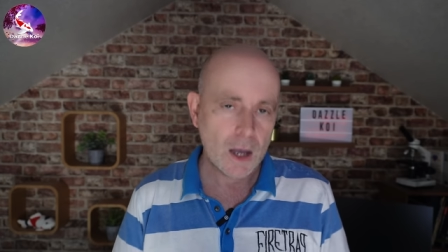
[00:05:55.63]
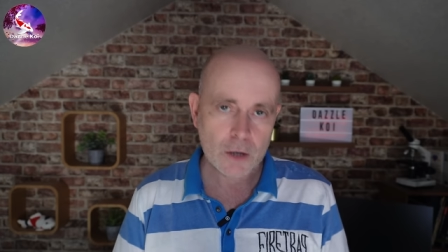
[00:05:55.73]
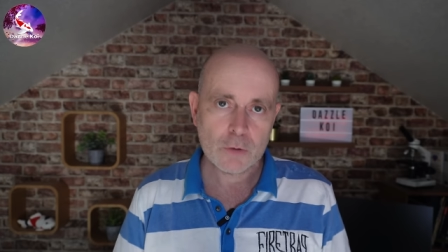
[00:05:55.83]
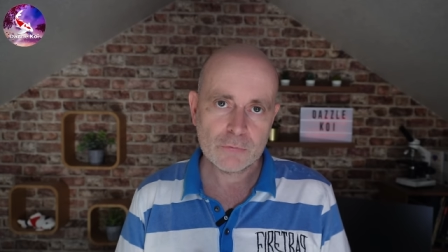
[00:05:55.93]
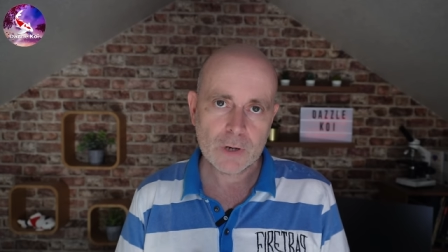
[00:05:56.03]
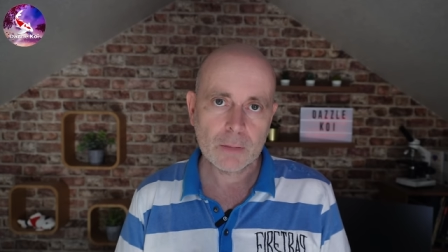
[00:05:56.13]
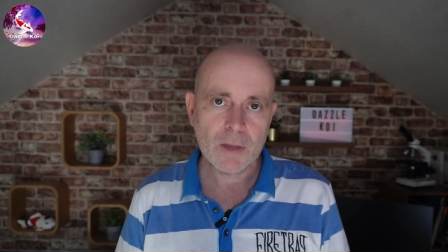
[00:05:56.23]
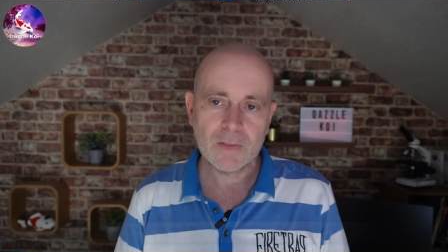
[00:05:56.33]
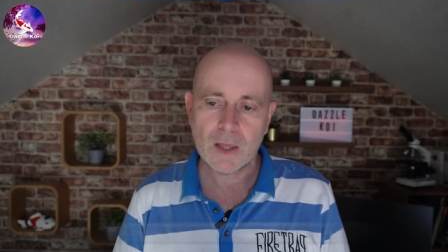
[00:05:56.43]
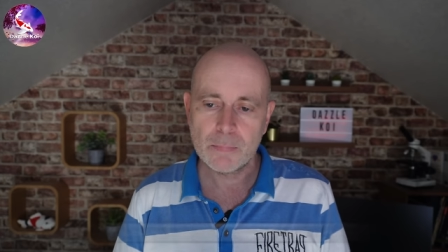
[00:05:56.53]
I always
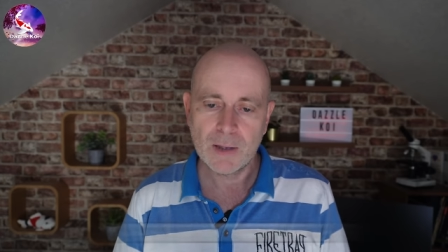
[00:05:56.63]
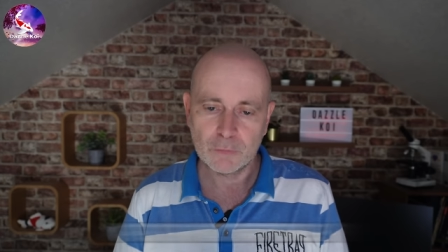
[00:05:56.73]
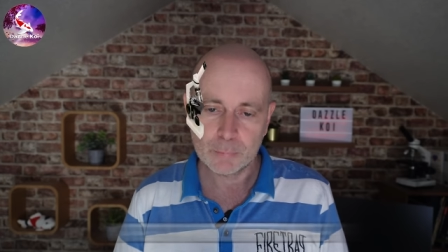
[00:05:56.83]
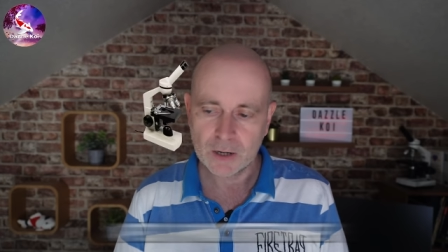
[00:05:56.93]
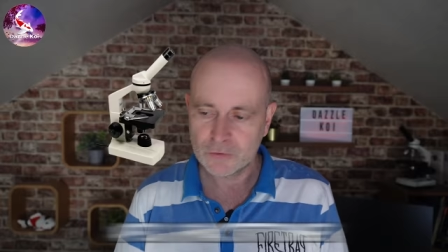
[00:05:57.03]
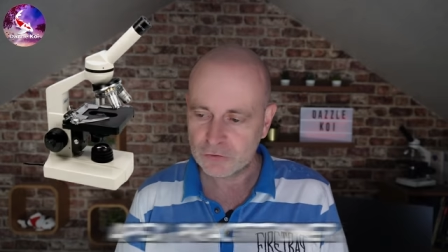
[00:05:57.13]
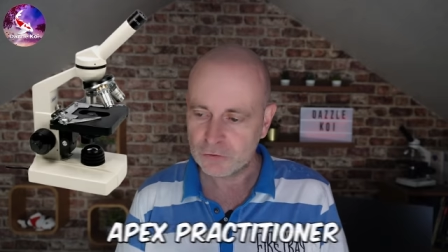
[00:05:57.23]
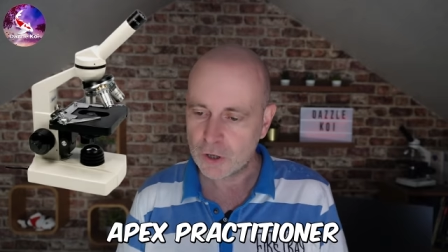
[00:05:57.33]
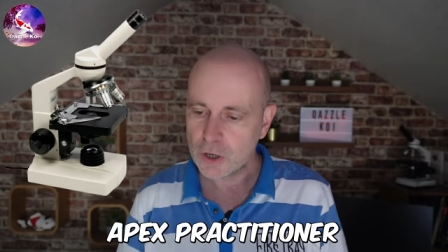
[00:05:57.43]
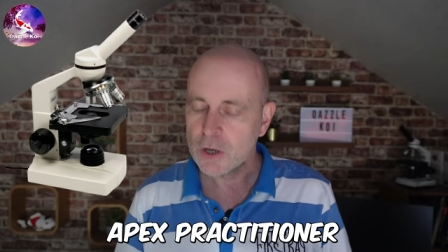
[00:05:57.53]
recommend the Apex
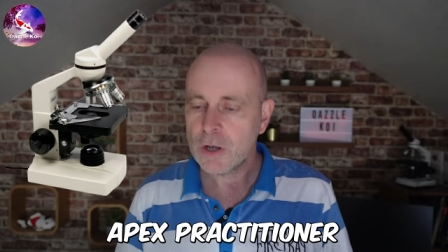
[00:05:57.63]
Practitioner.